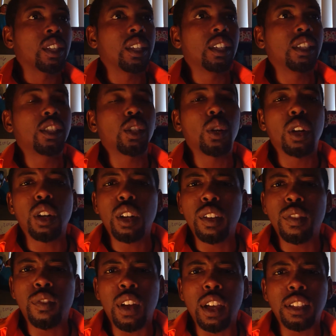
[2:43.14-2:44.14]
And so her
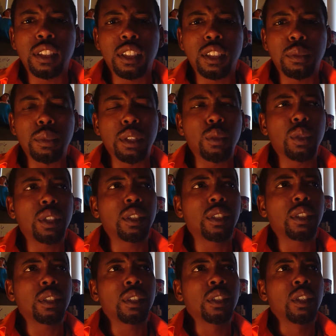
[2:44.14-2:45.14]
advice to me
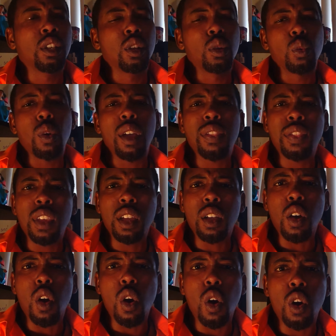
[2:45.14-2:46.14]
was, "Well, I think
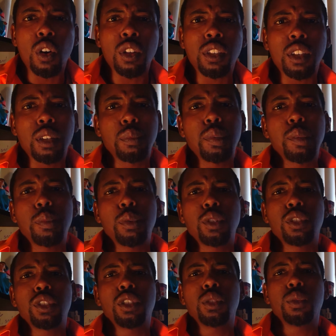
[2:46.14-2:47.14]
all young people
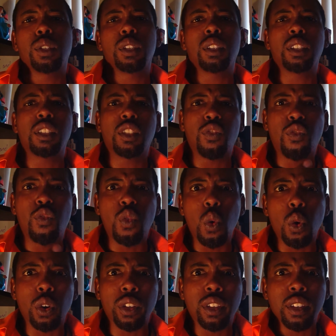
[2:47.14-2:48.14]
should do at least
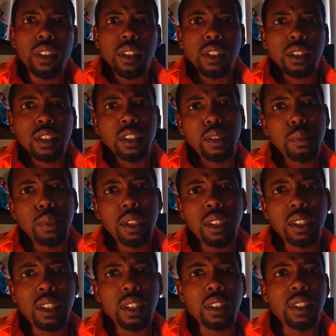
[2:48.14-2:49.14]
4 years in the
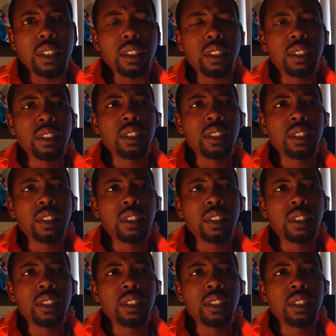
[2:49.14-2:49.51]
military."